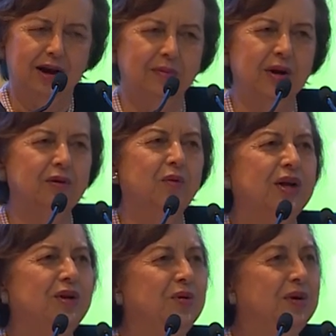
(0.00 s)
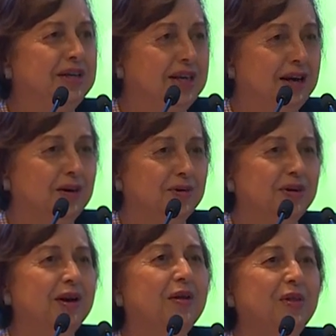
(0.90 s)
But when you are
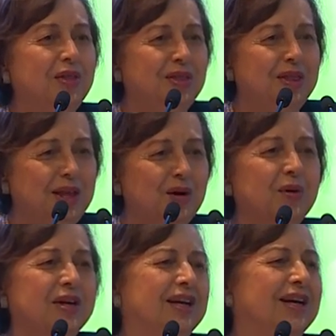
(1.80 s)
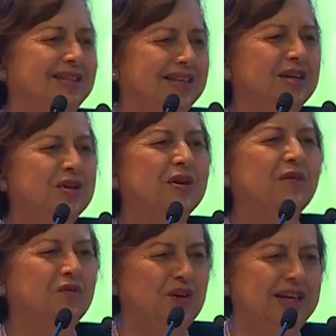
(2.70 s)
down, the organization
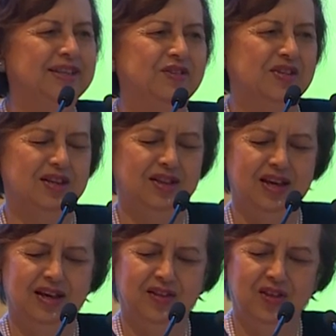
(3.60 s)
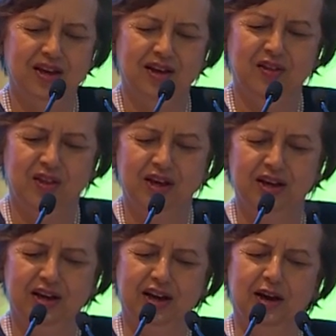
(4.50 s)
feeds
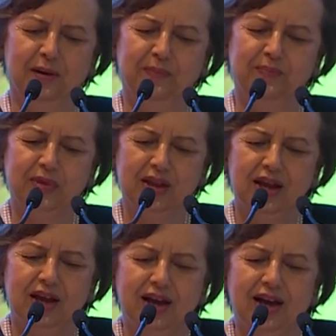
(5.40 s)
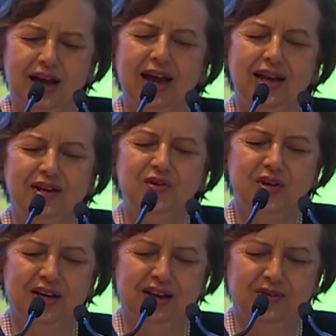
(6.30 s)
the
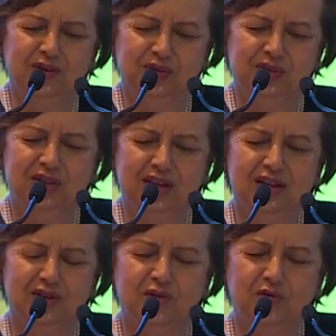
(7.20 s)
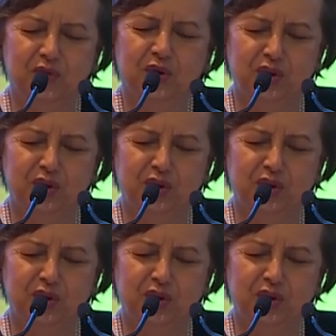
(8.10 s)
energy levels for